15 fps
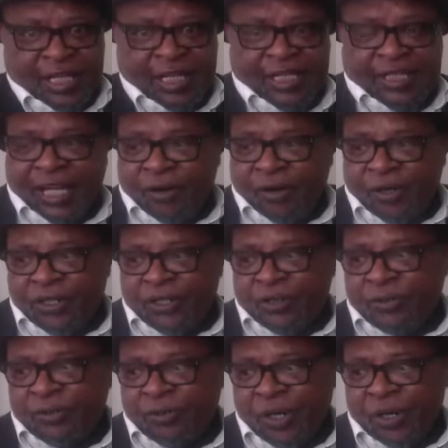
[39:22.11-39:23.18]
Later
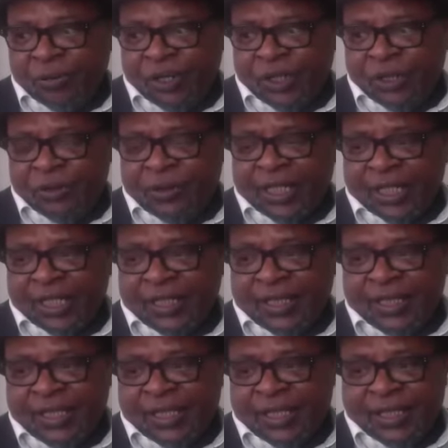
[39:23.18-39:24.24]
on, we will look at
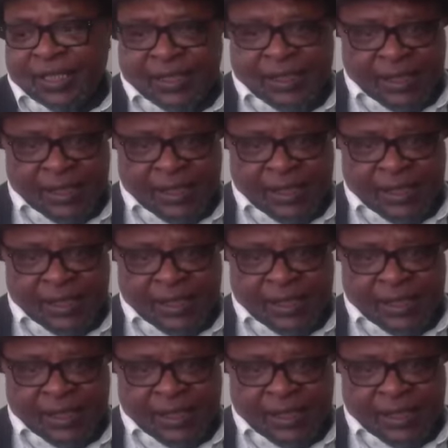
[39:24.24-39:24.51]
the,